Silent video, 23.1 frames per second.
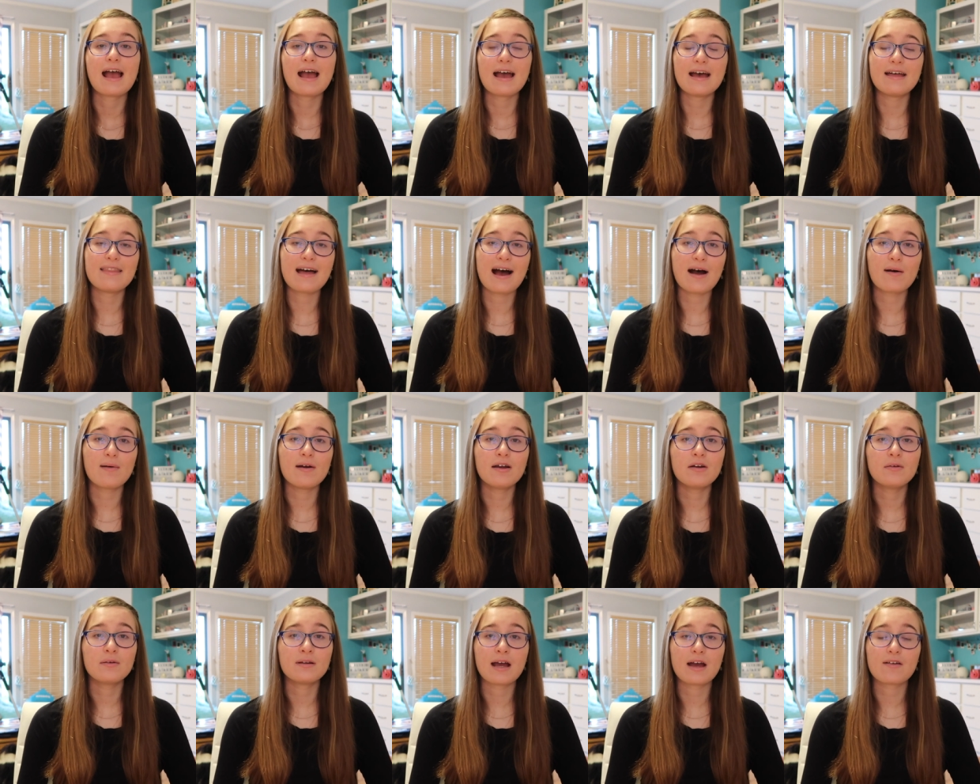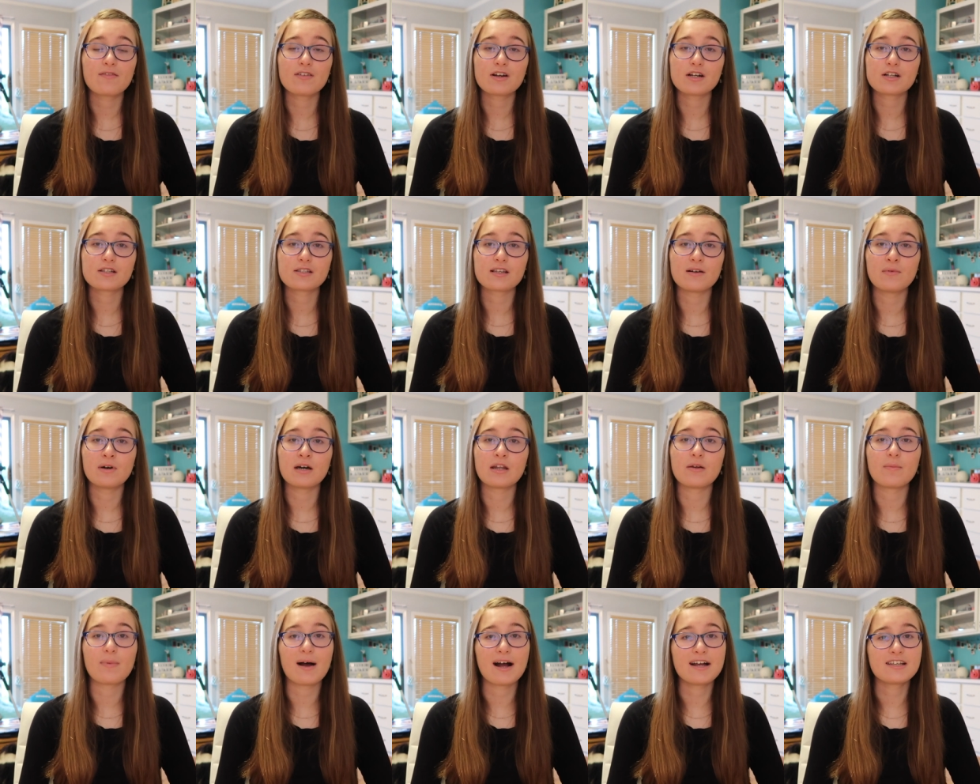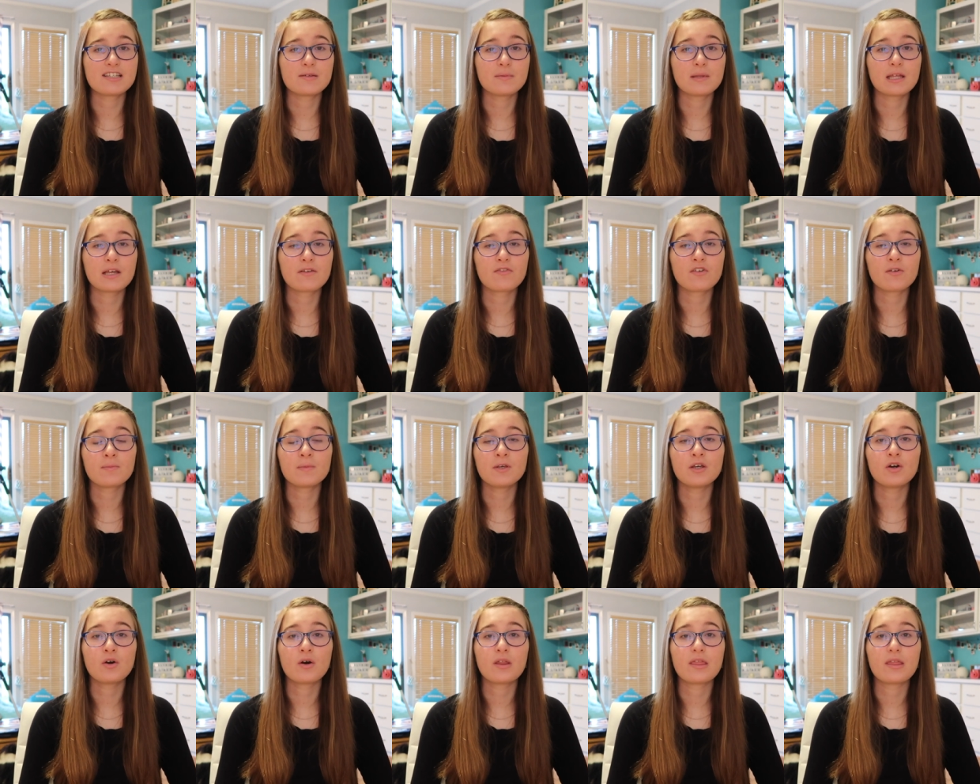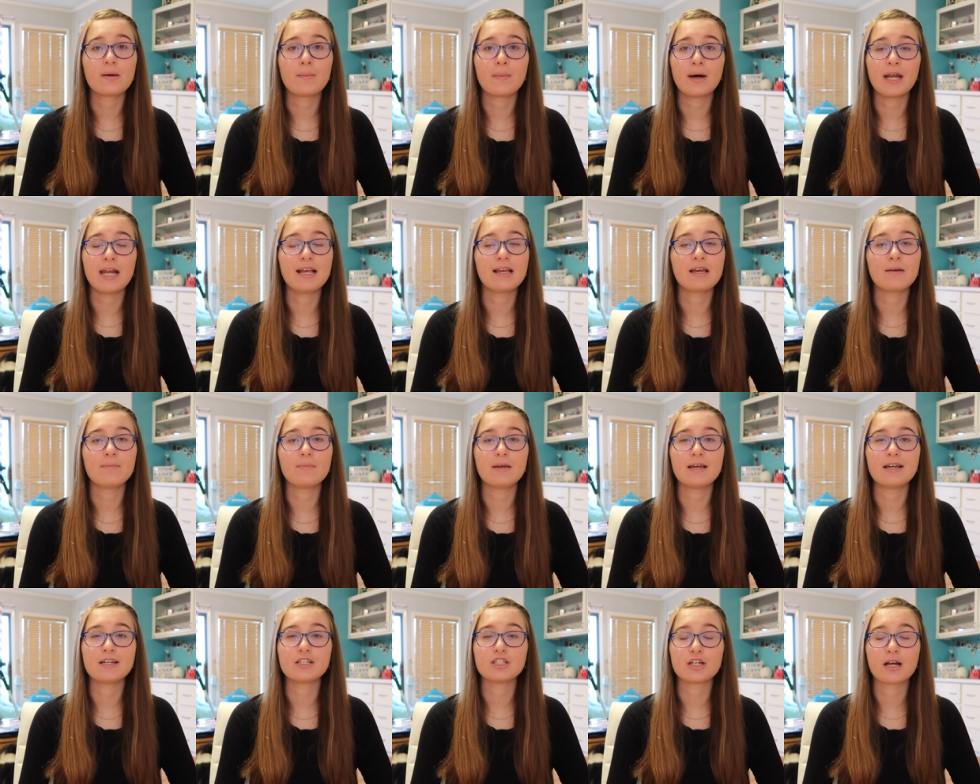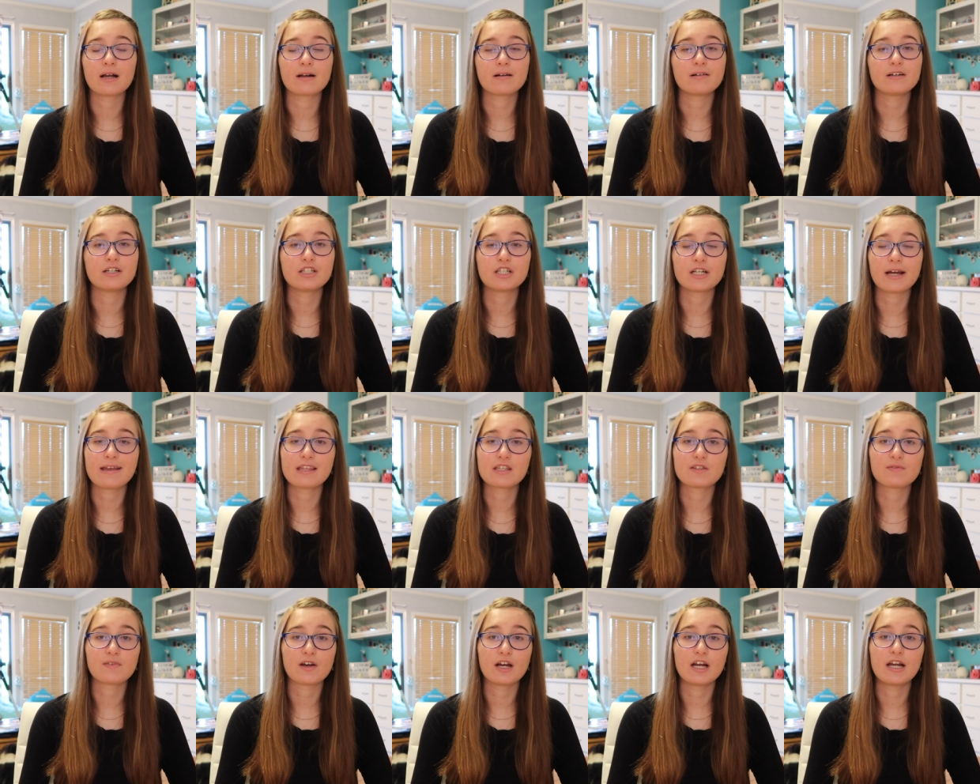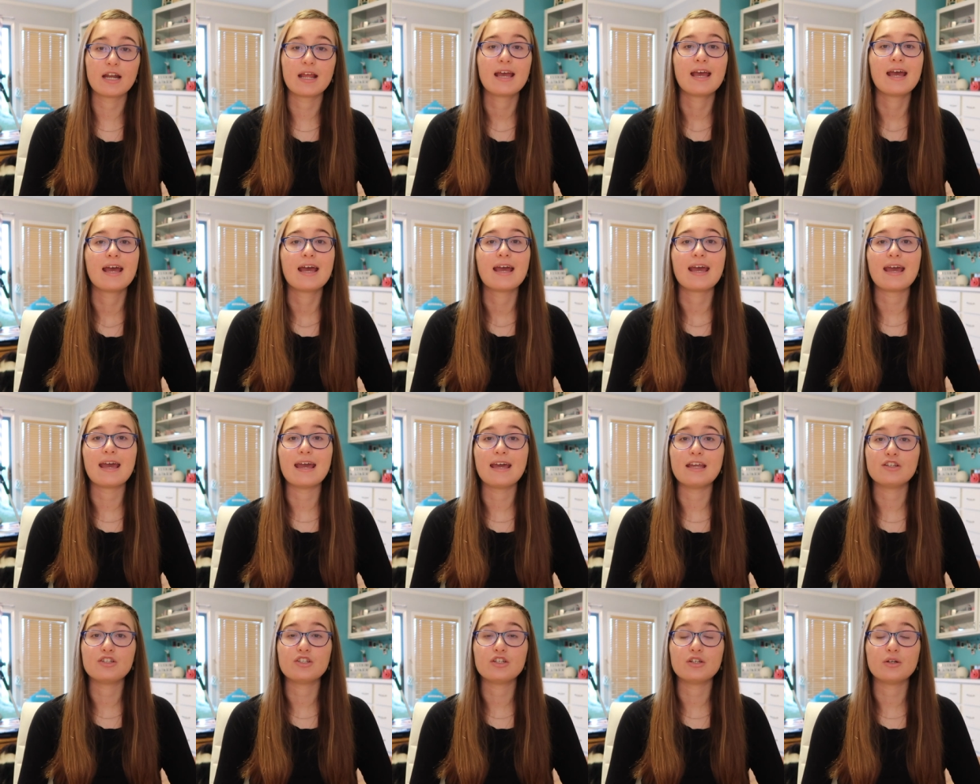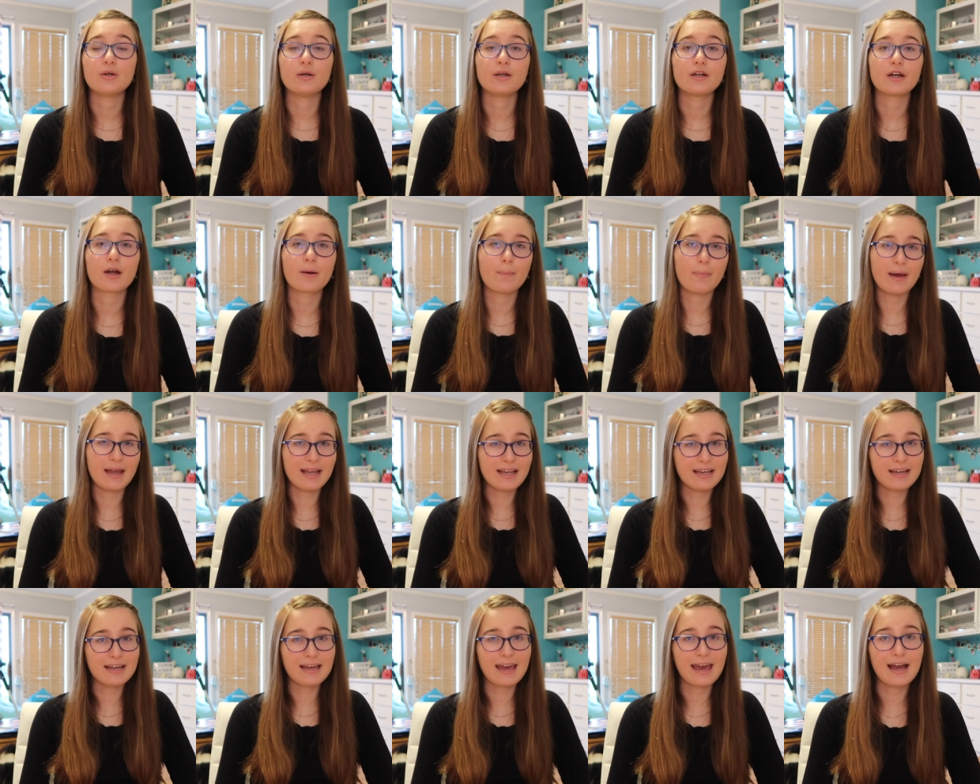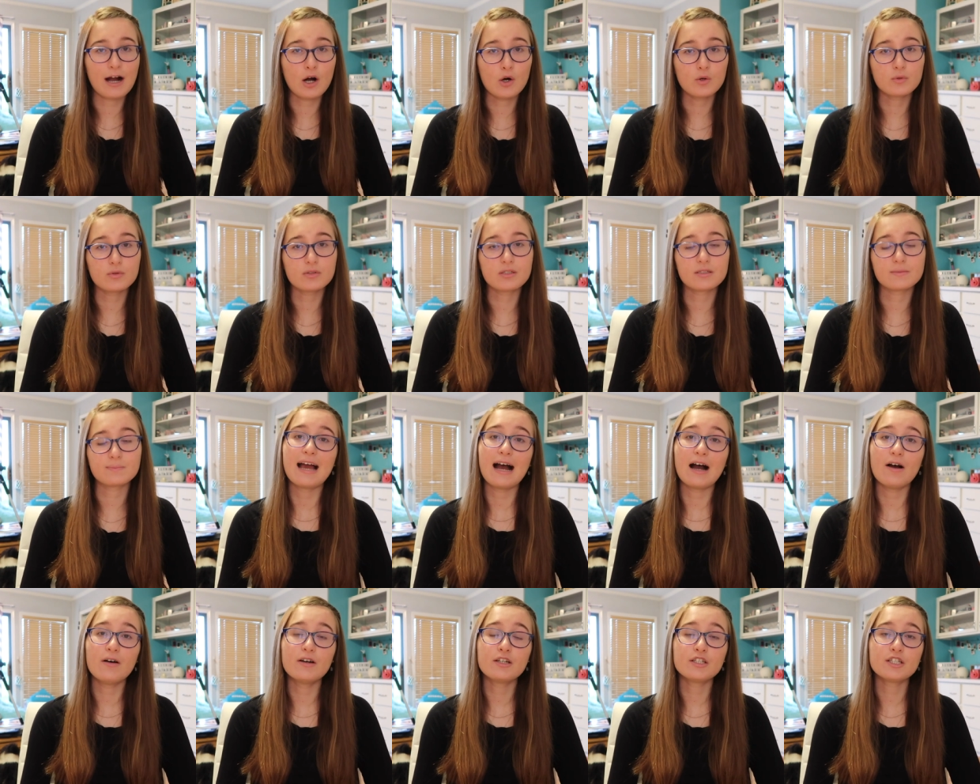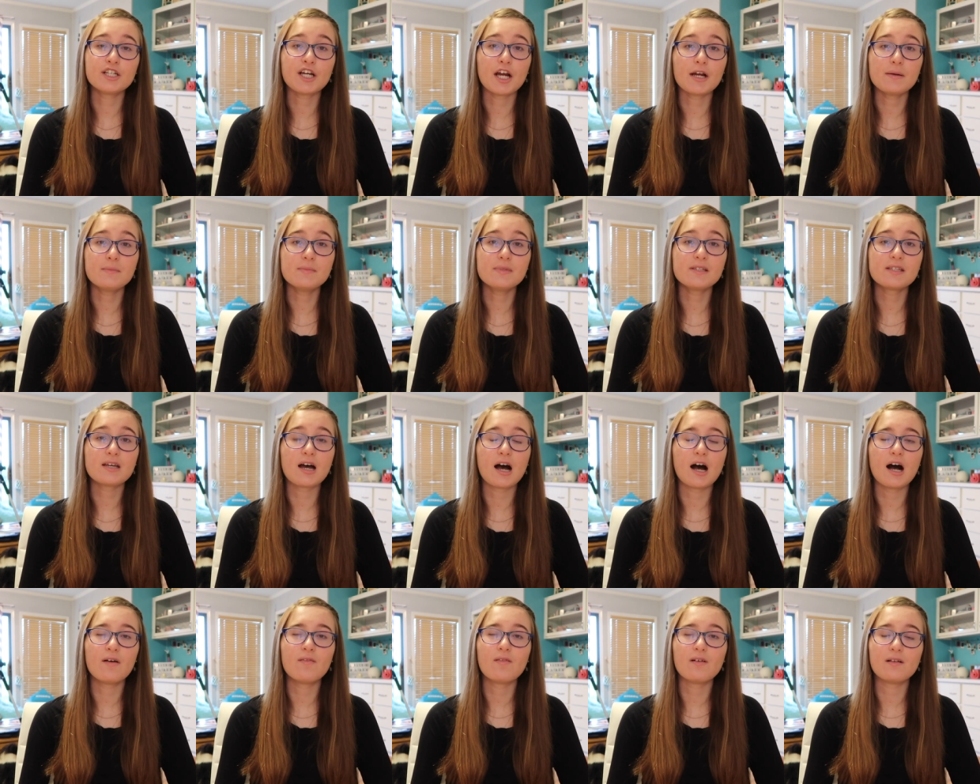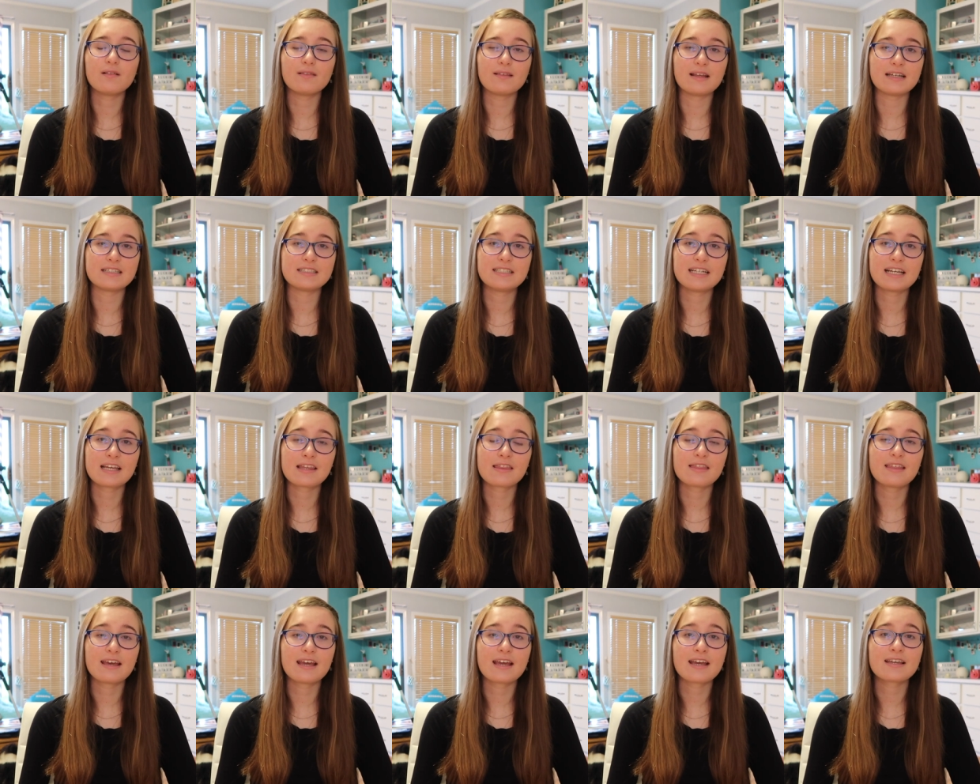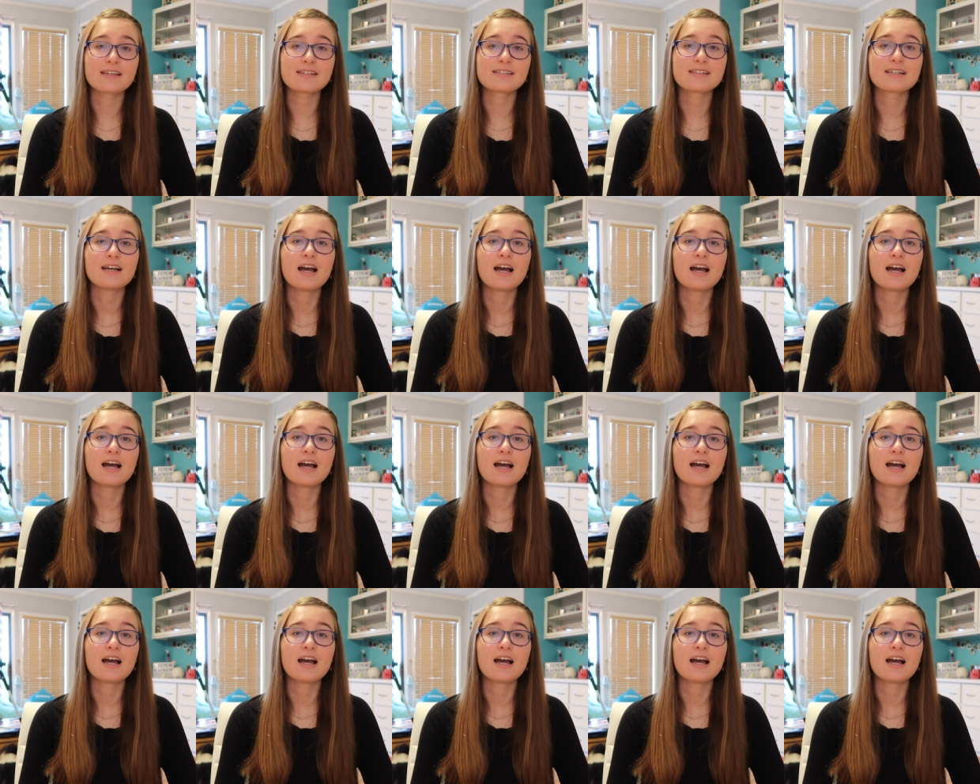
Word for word: And that way, whenever someone buys something from you, the money can be directly transferred into your bank account. Now, in terms of listing things,